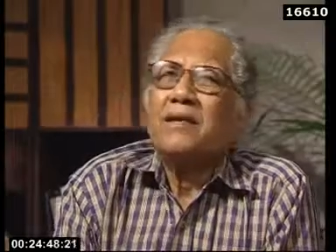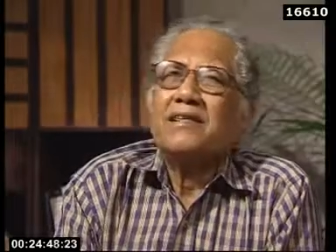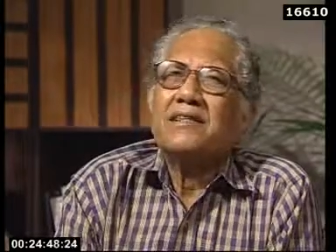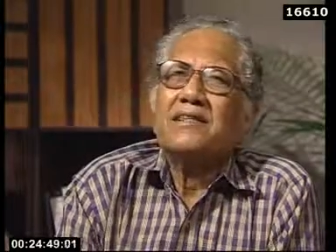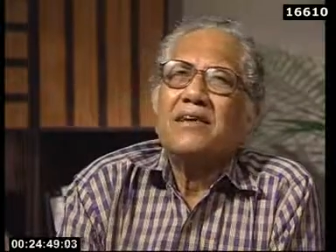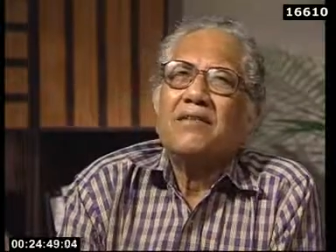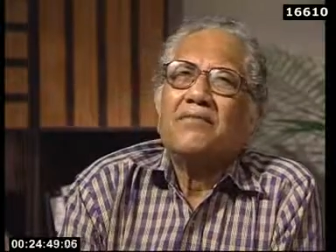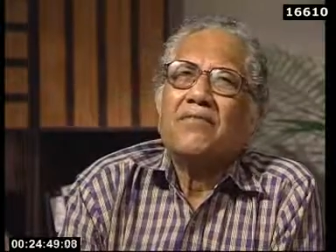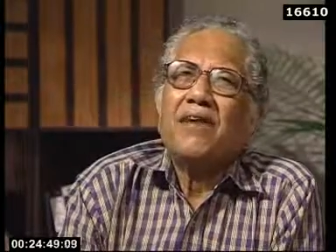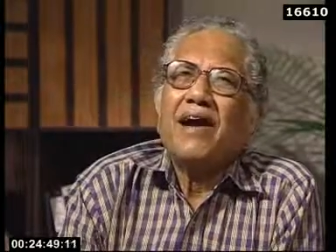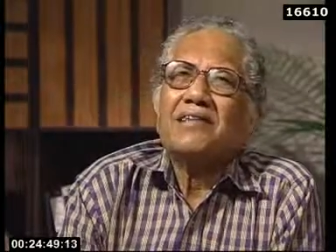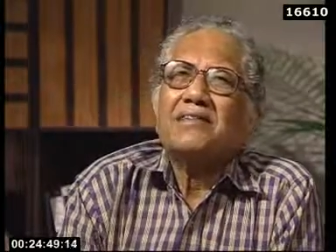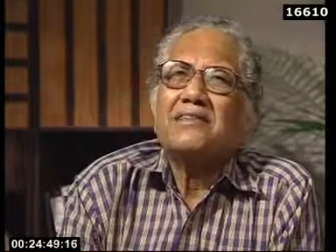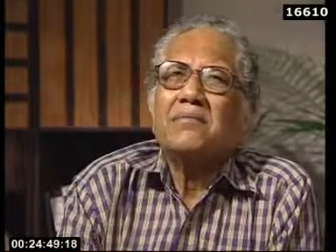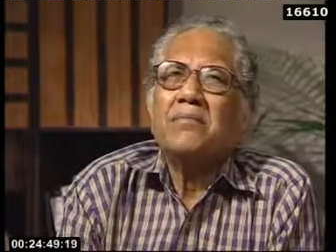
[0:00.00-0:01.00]
But the
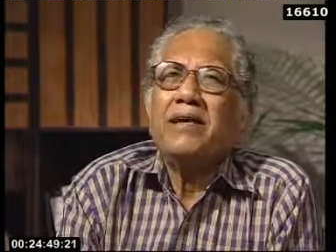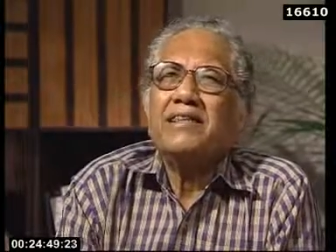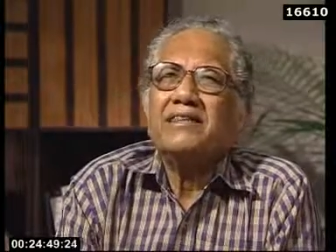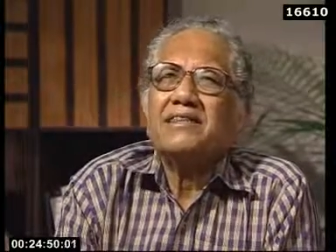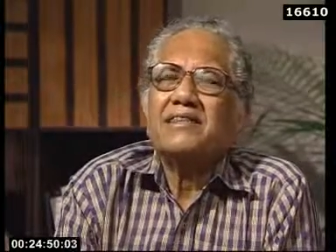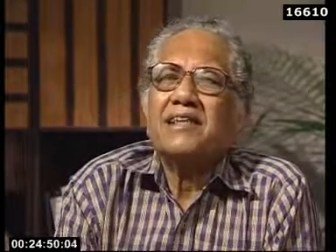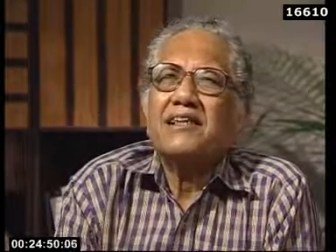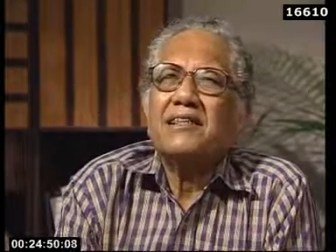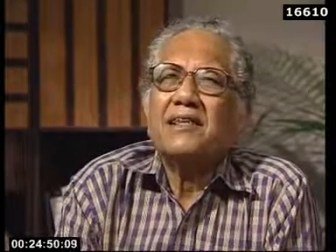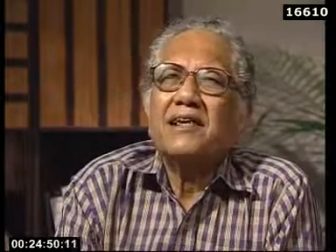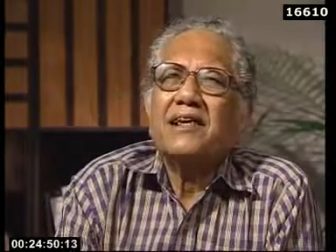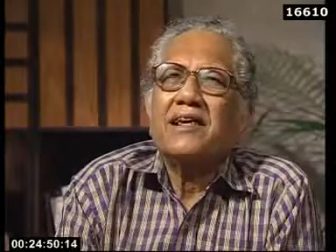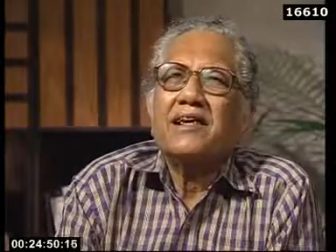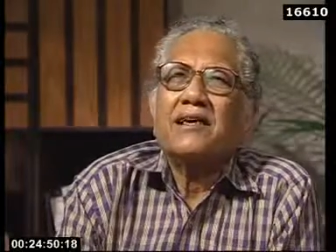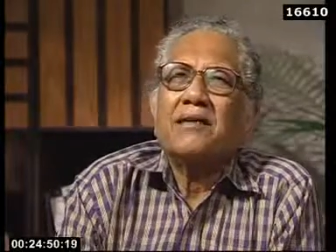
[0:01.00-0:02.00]
fact remains that
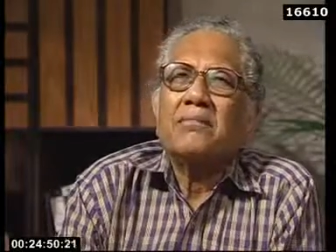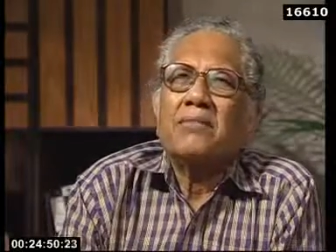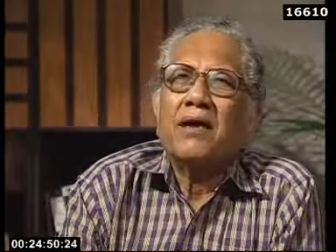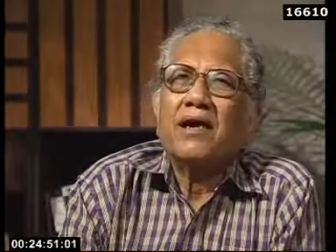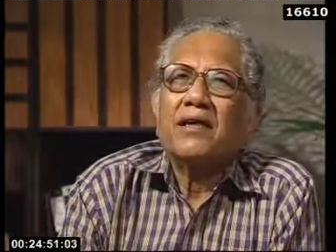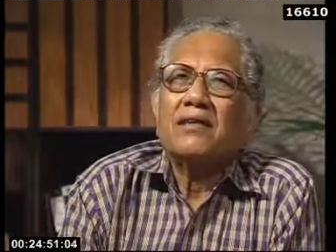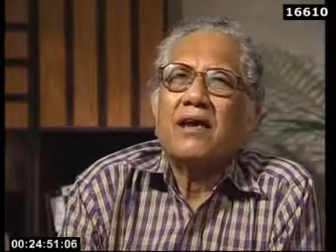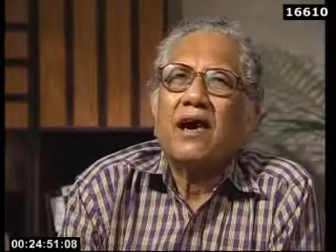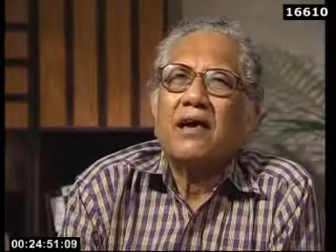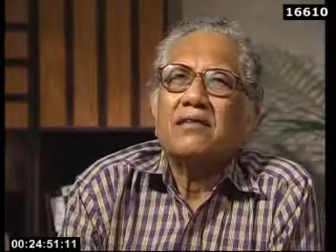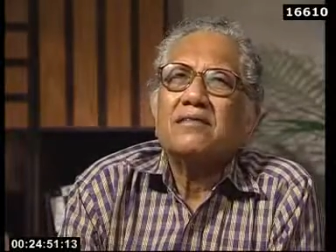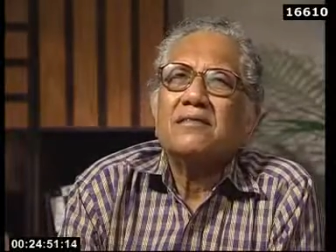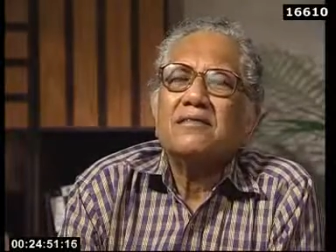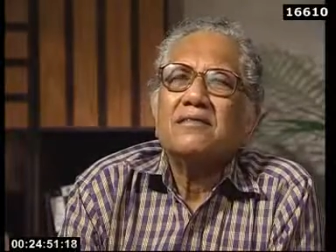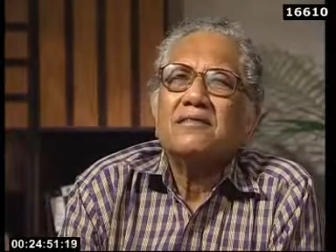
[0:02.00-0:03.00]
the
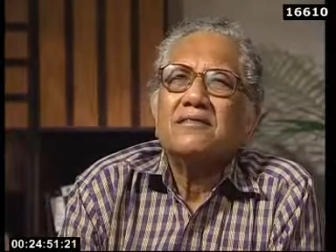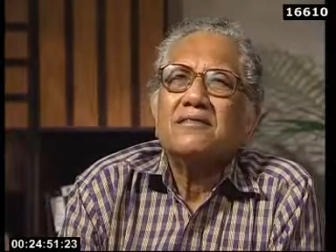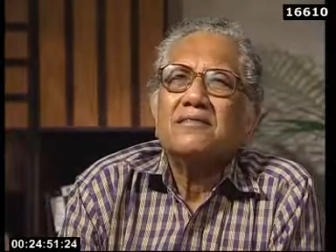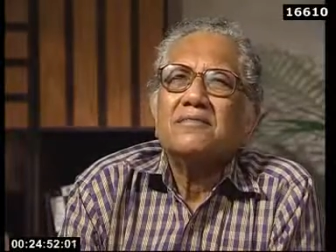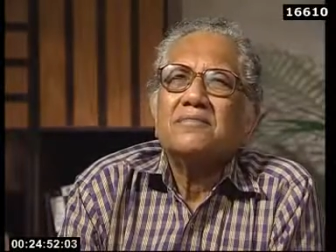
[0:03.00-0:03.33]
Marathas,